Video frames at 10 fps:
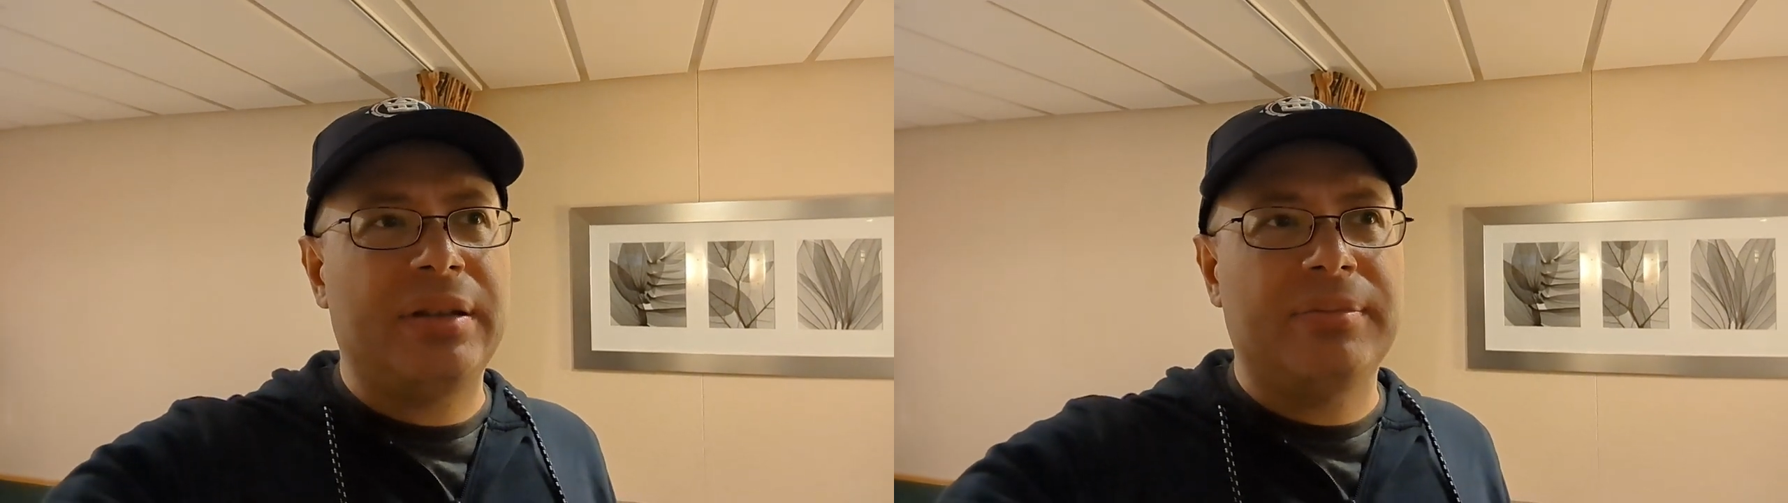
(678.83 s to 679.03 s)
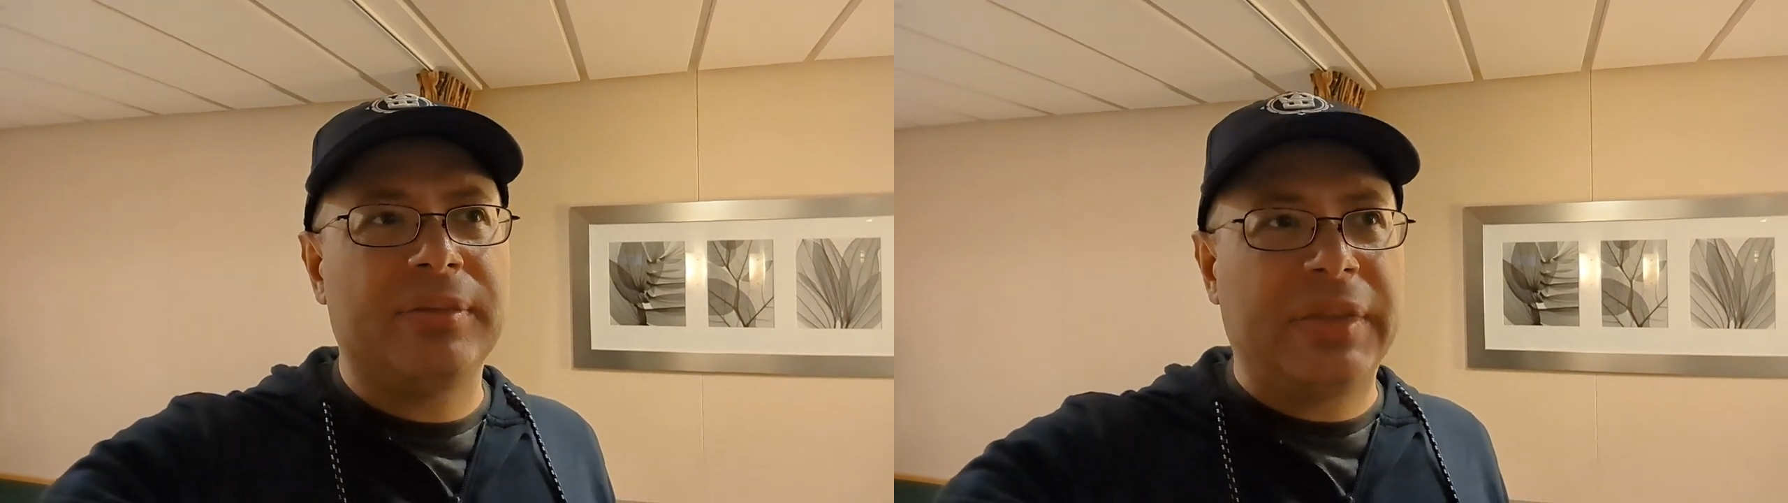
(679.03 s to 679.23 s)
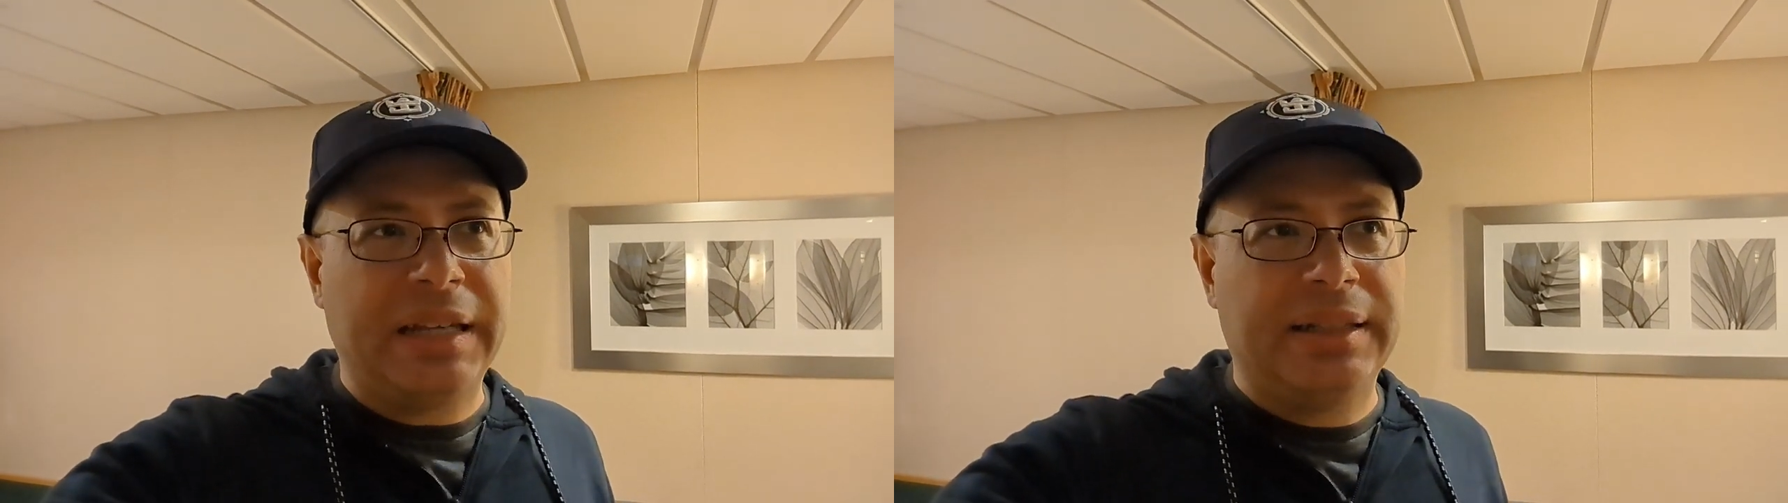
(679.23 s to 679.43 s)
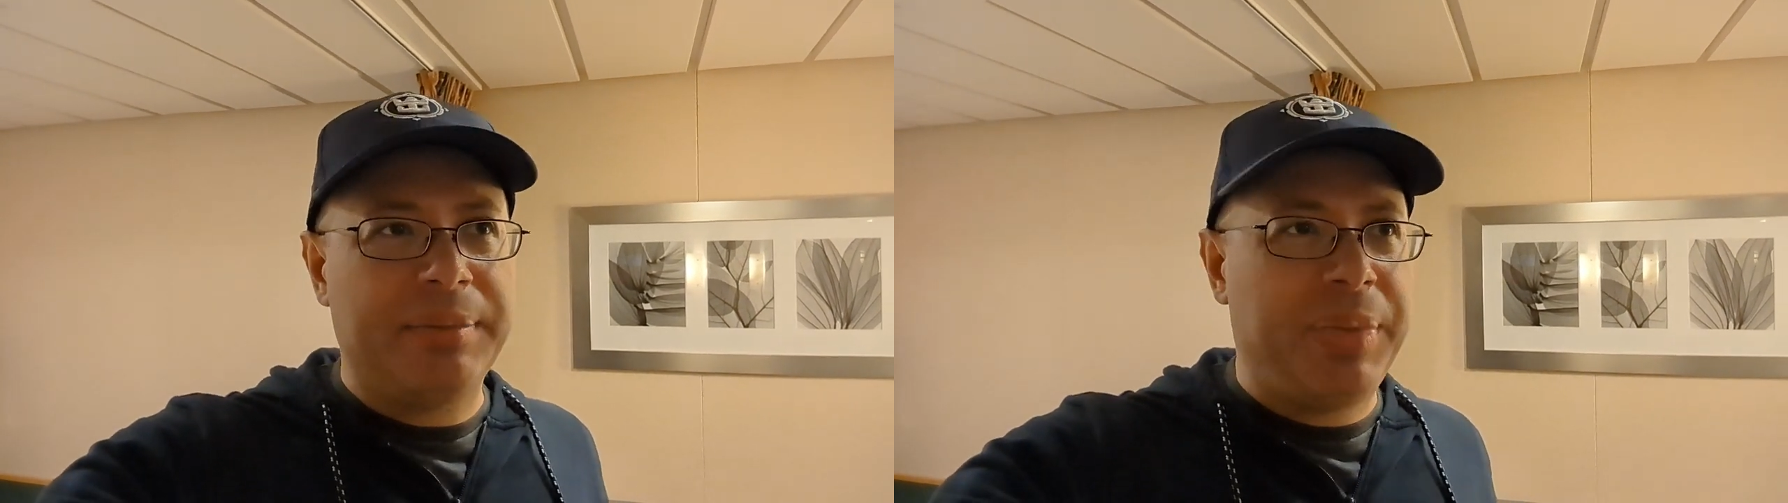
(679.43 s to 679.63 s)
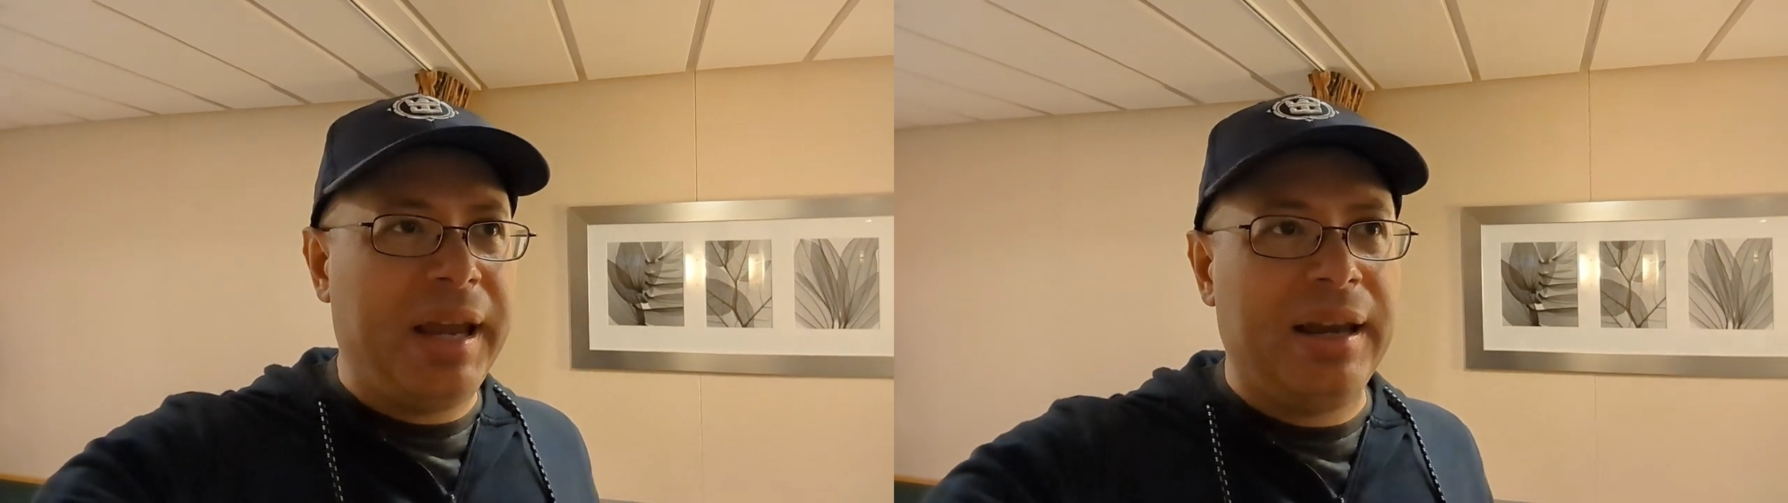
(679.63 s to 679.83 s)
I'm like
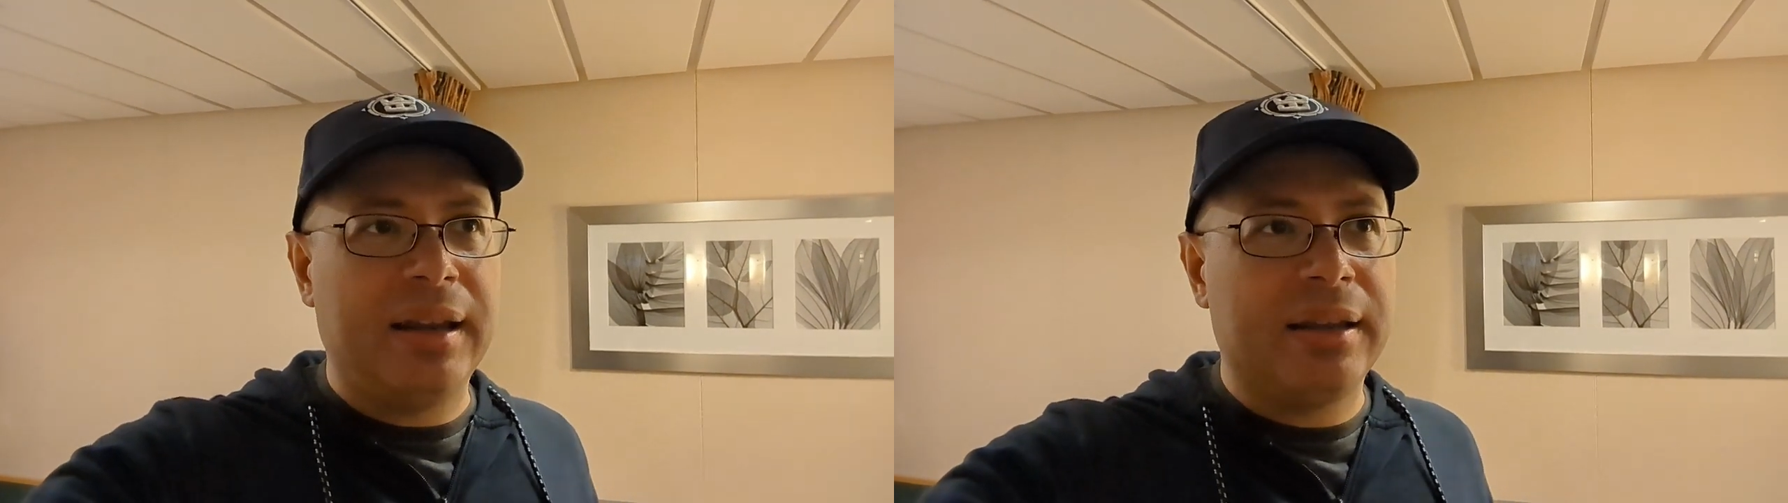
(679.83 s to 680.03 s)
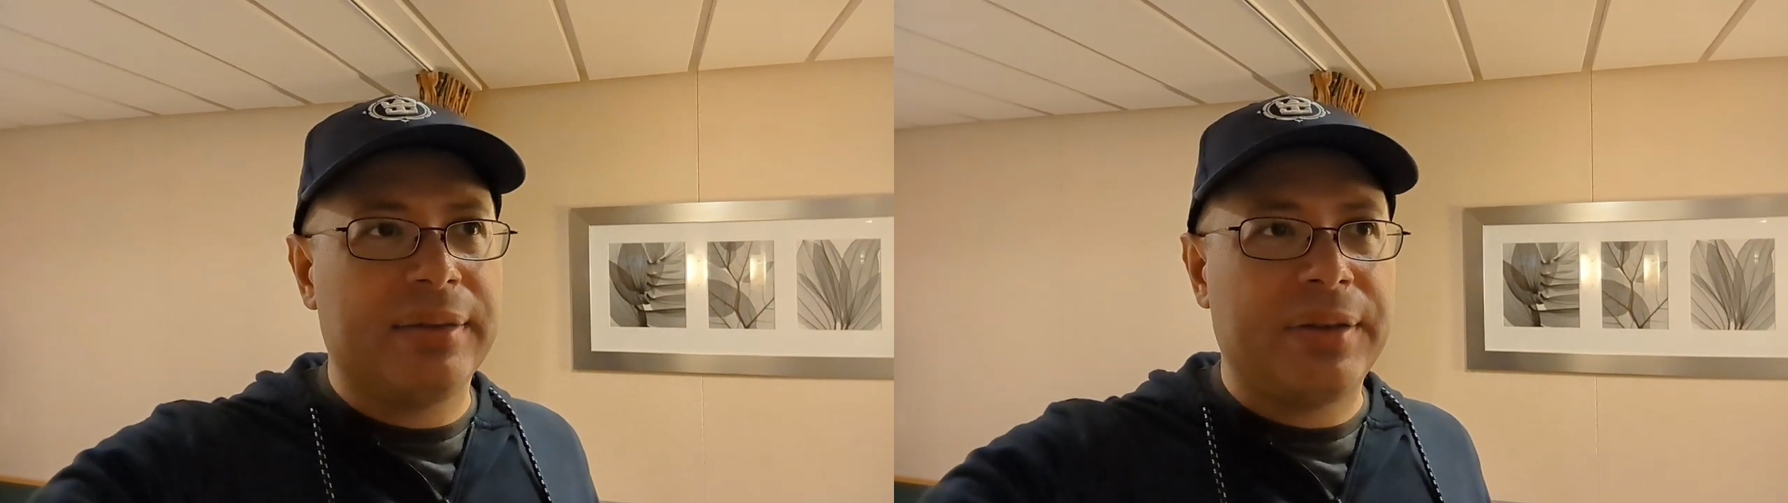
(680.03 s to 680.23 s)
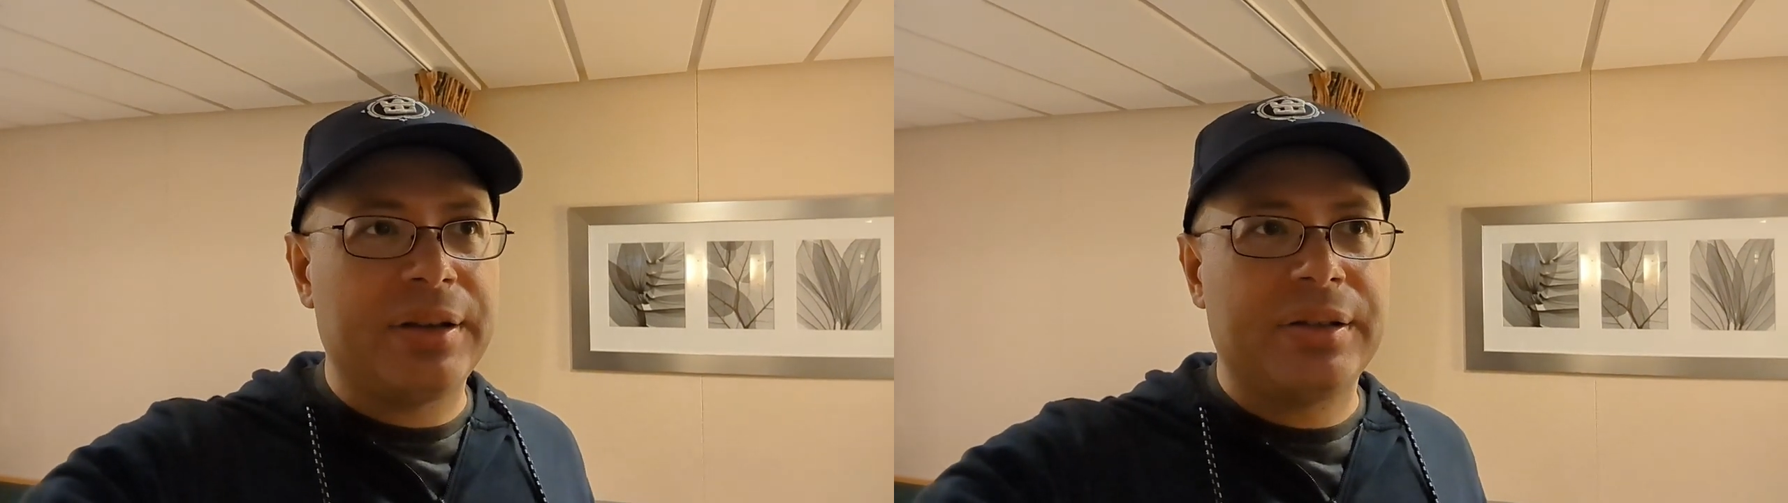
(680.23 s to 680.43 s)
debating if I